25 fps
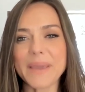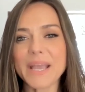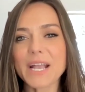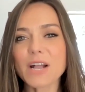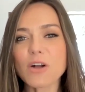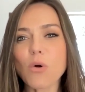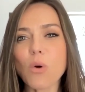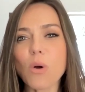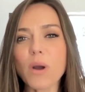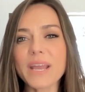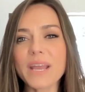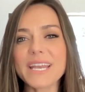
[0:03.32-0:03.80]

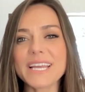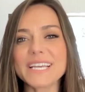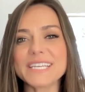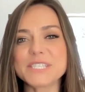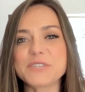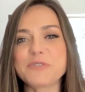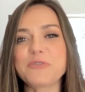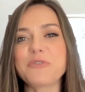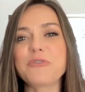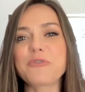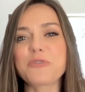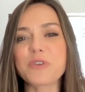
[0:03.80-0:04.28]
Bitcoin
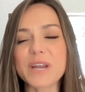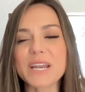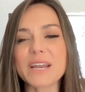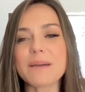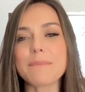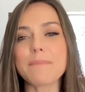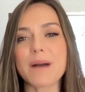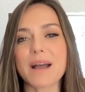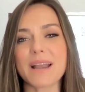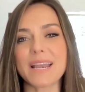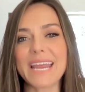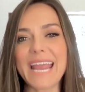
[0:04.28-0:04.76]
is
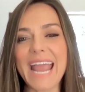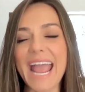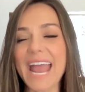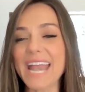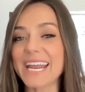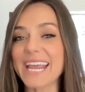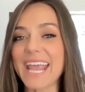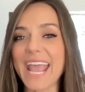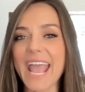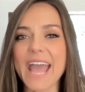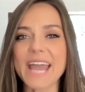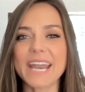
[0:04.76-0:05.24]
freedom money,
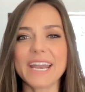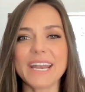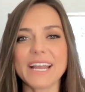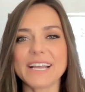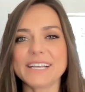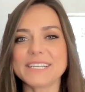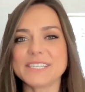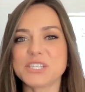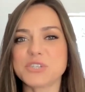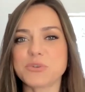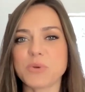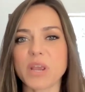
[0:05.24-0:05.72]
and Canada
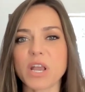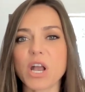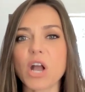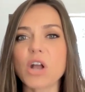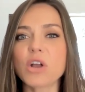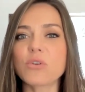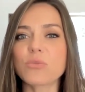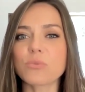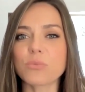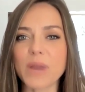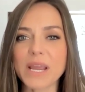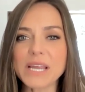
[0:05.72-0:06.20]
is doing
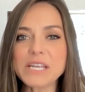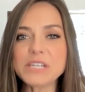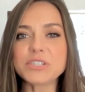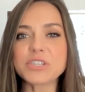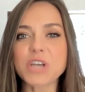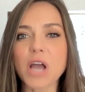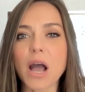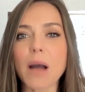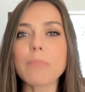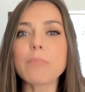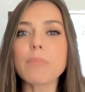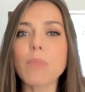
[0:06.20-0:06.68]
a great
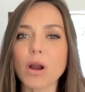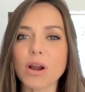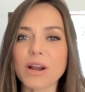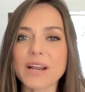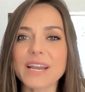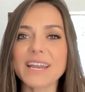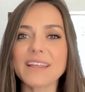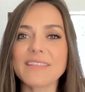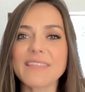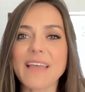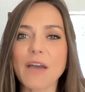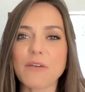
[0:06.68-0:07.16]
job
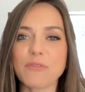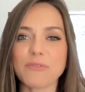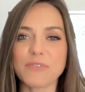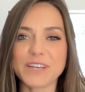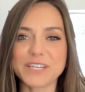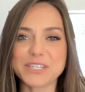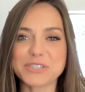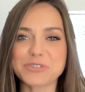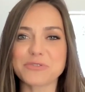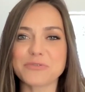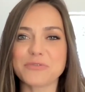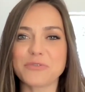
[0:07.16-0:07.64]
marketing that
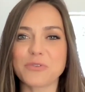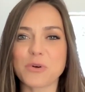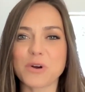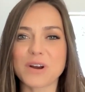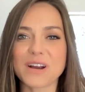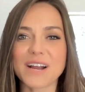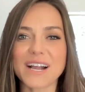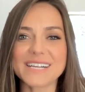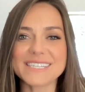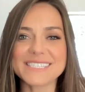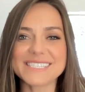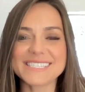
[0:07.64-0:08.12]
feature
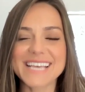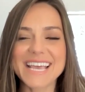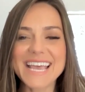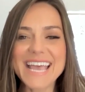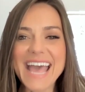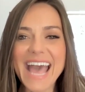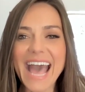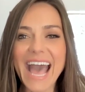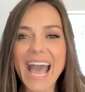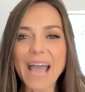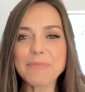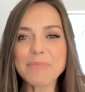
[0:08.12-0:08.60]
for us.
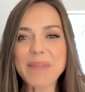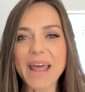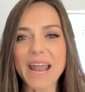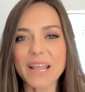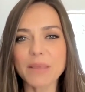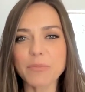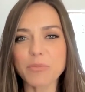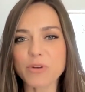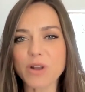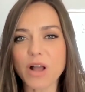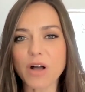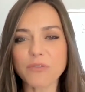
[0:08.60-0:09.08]
I'm
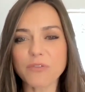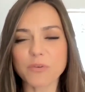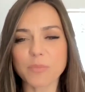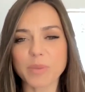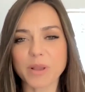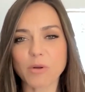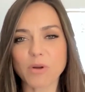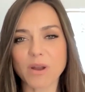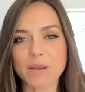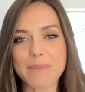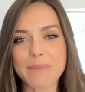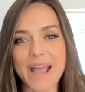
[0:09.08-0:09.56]
Natalie Brunell for
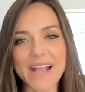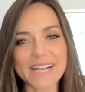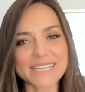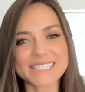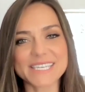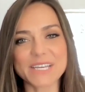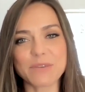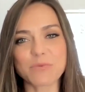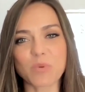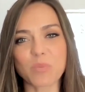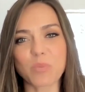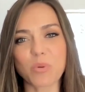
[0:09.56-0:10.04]
Bitcoin
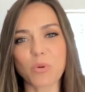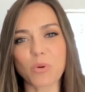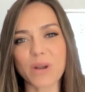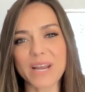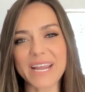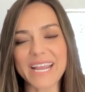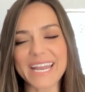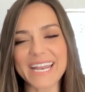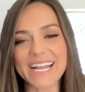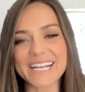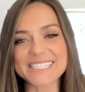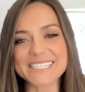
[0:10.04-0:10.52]
Magazine,
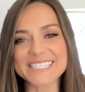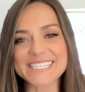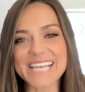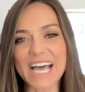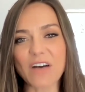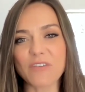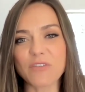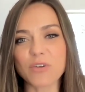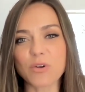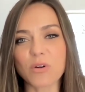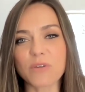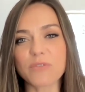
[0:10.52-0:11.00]
reporting in El
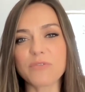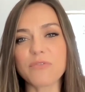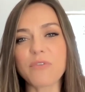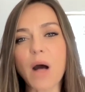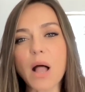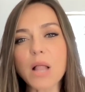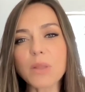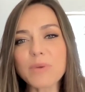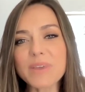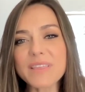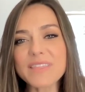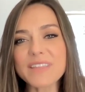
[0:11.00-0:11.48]
Salvador,
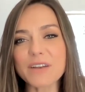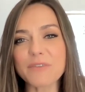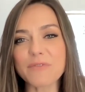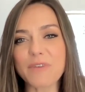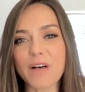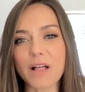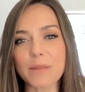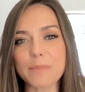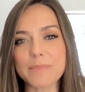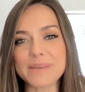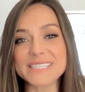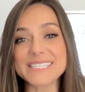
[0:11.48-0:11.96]
following the
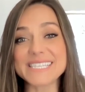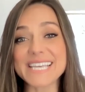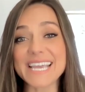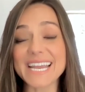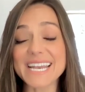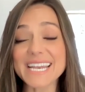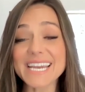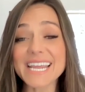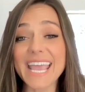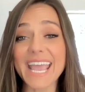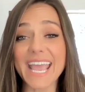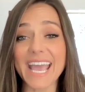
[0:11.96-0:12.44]
developments
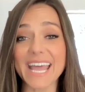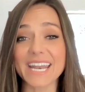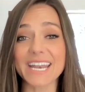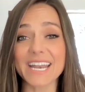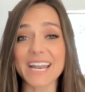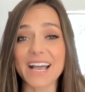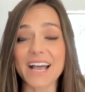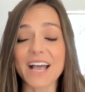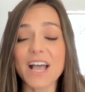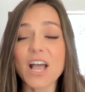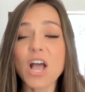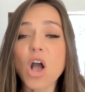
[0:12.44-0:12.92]
in
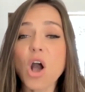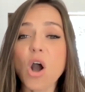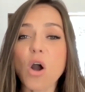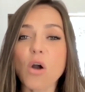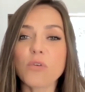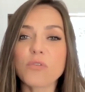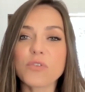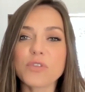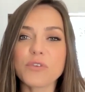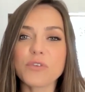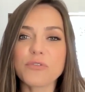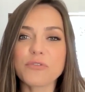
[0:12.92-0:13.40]
Canada
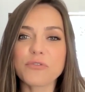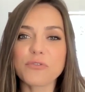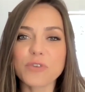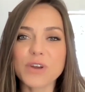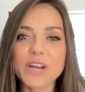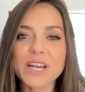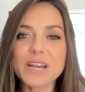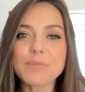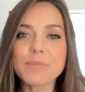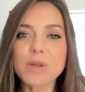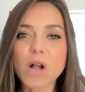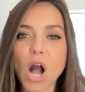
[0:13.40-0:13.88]
over the
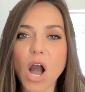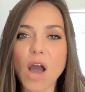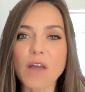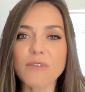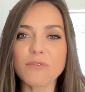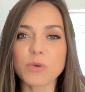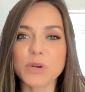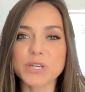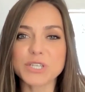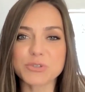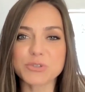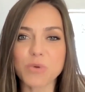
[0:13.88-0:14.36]
Freedom
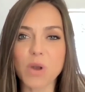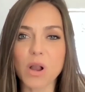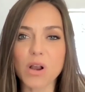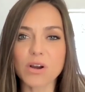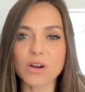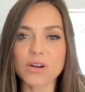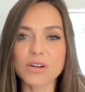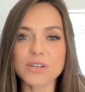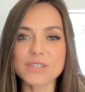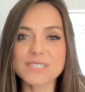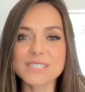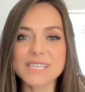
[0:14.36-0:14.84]
Convoy
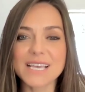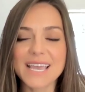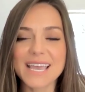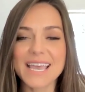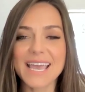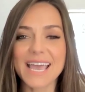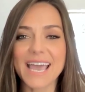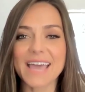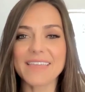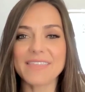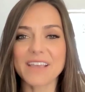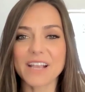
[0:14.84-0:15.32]
truckers
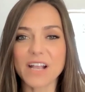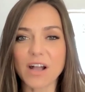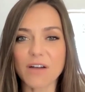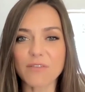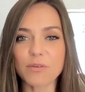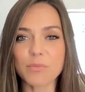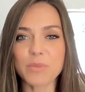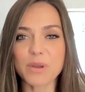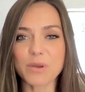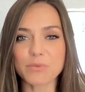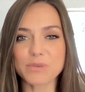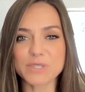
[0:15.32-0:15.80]
and the
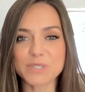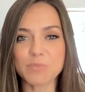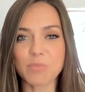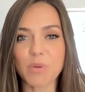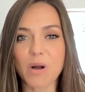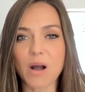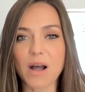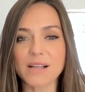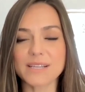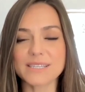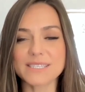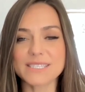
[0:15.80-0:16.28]
government
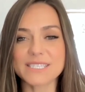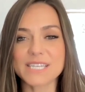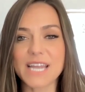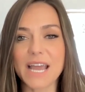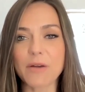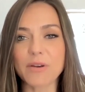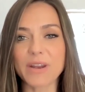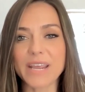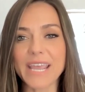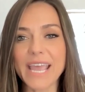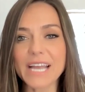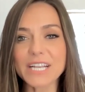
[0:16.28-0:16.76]
response.
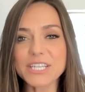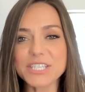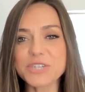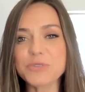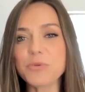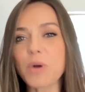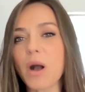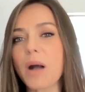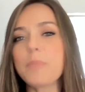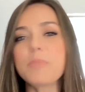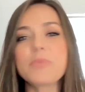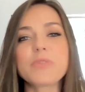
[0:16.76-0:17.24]
Now, to catch
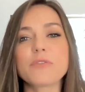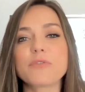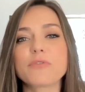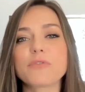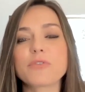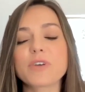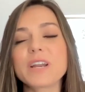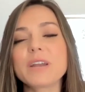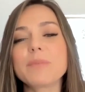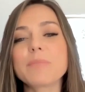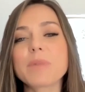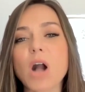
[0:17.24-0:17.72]
you up, the
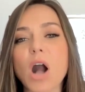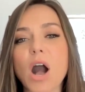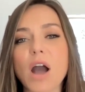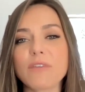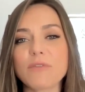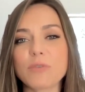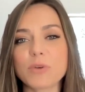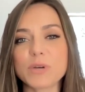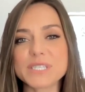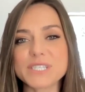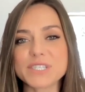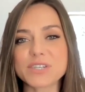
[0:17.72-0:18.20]
Freedom
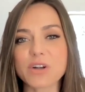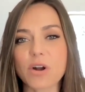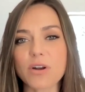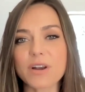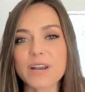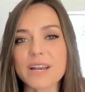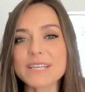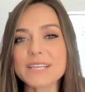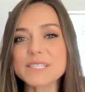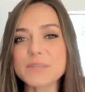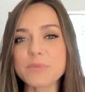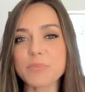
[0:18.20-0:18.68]
Convoy
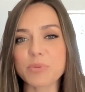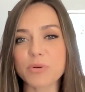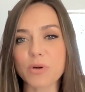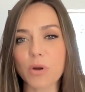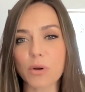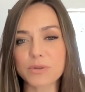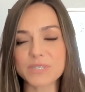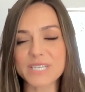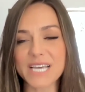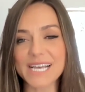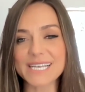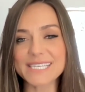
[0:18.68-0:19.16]
started as a
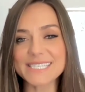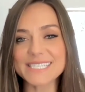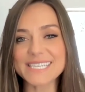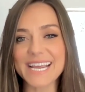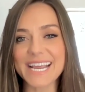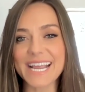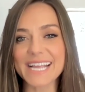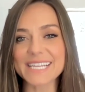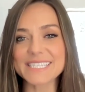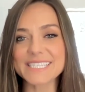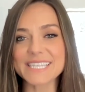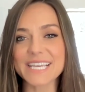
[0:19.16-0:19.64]
protest
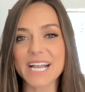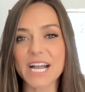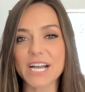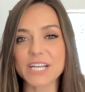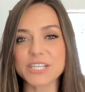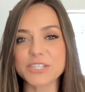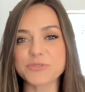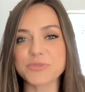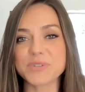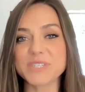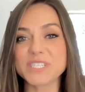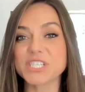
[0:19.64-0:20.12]
against the
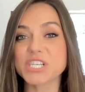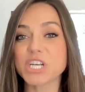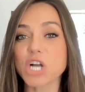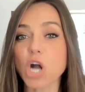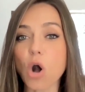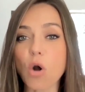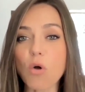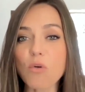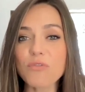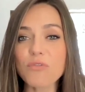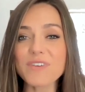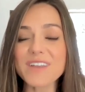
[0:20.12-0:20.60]
country's
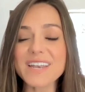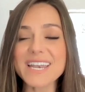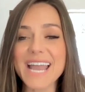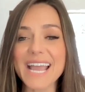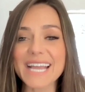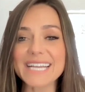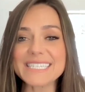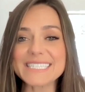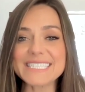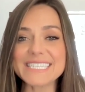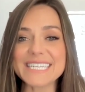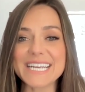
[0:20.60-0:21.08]
COVID
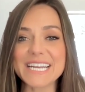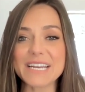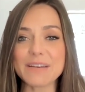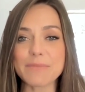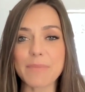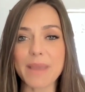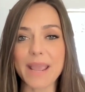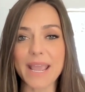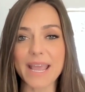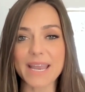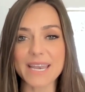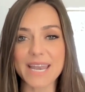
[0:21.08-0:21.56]

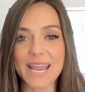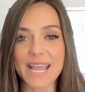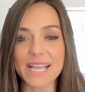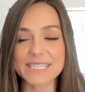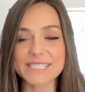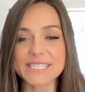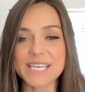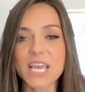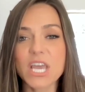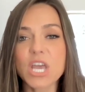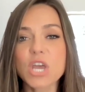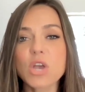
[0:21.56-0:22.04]
19
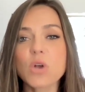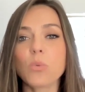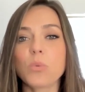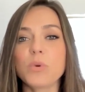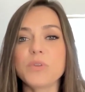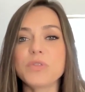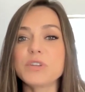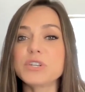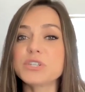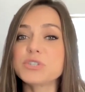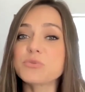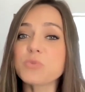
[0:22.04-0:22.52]
mandates,
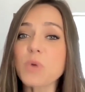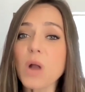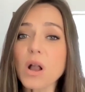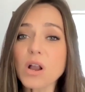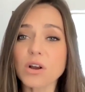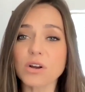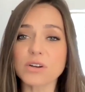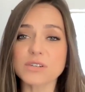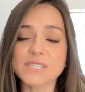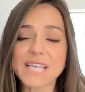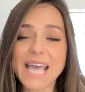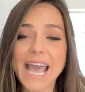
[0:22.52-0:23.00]
with the
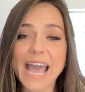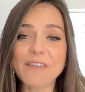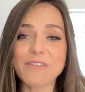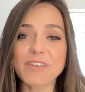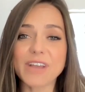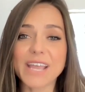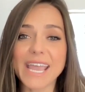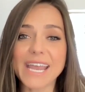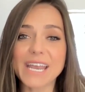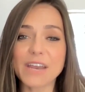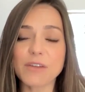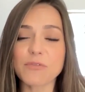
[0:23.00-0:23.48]
truckers
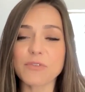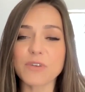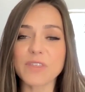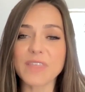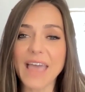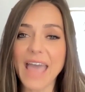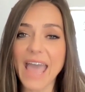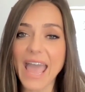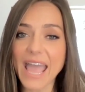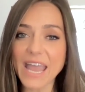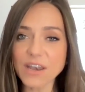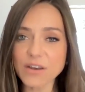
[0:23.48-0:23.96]
advocating for
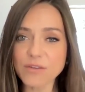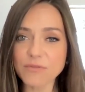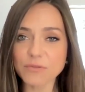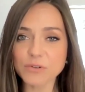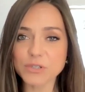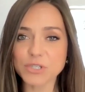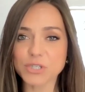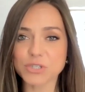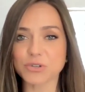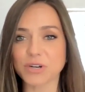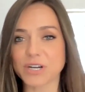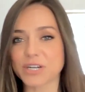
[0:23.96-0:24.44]
the end of
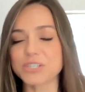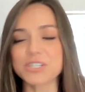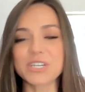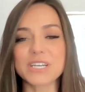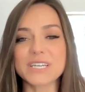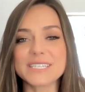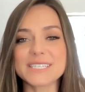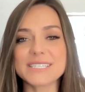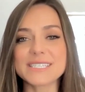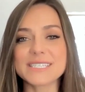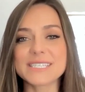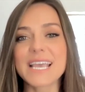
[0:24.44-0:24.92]

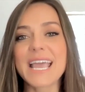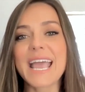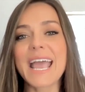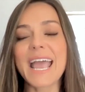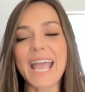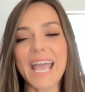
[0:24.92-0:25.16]
restrictions